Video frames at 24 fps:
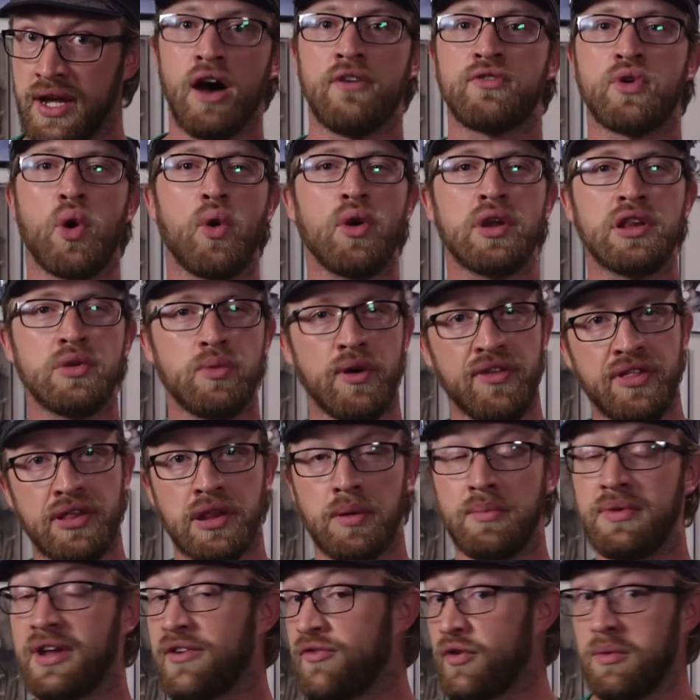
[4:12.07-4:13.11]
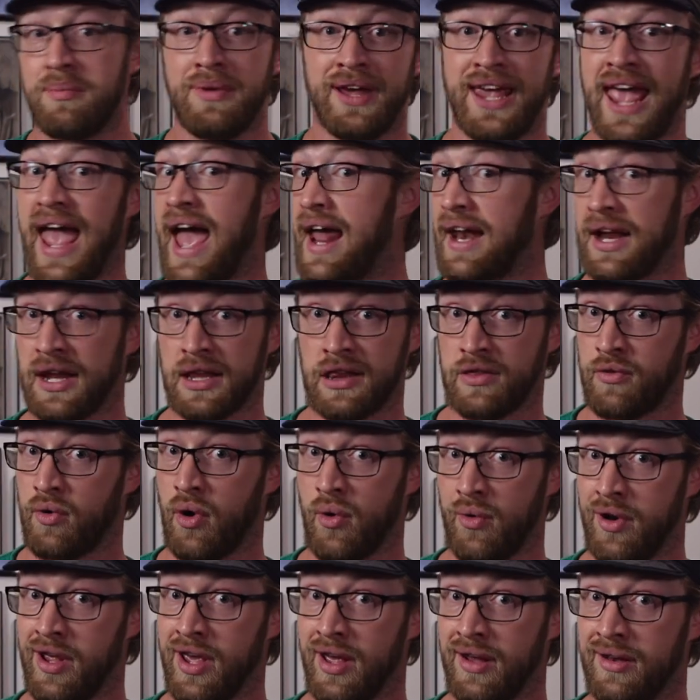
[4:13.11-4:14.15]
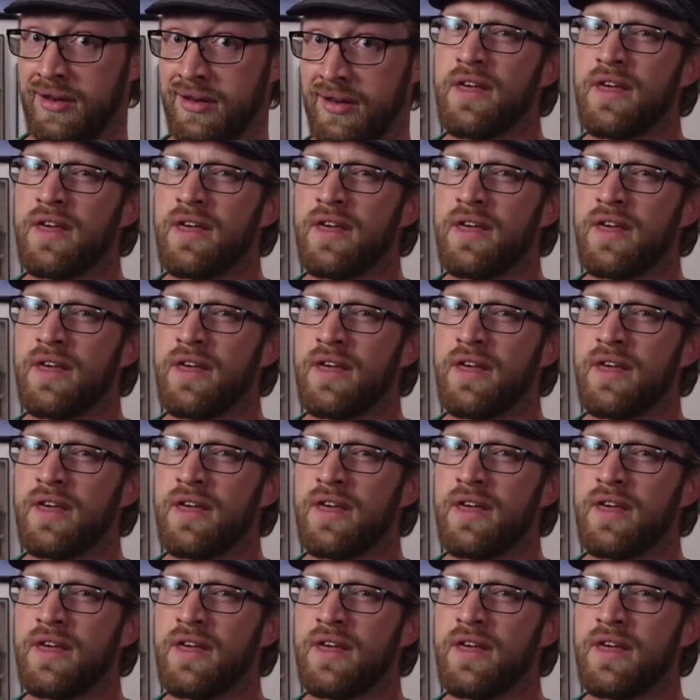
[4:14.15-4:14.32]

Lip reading: of course with some different mechanics thrown in.